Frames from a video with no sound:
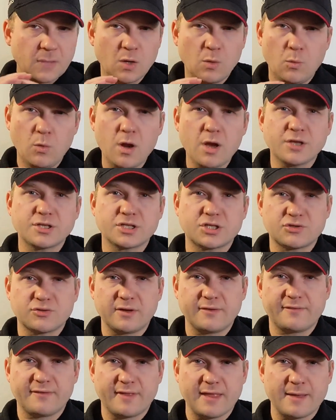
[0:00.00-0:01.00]
Works a
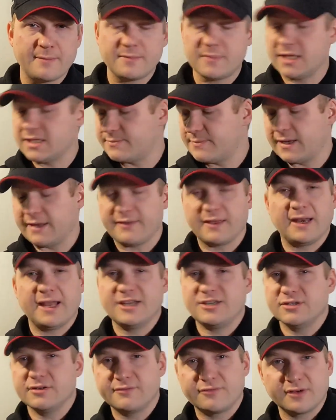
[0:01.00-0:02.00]
treat for them. Let's pick the
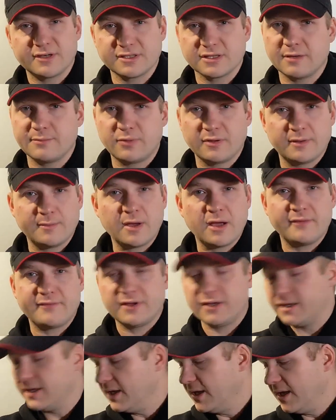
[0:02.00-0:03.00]
Legend, for example. They might
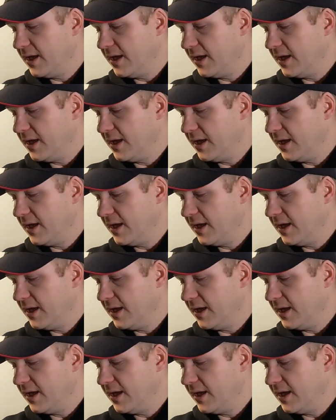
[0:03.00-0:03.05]
have